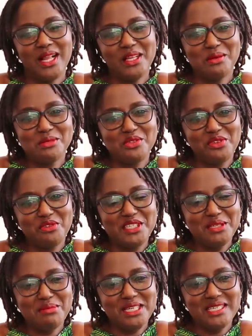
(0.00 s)
Welcome to
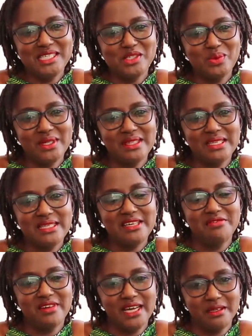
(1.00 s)
15 Minutes with
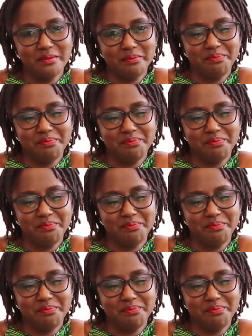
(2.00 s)
Devan.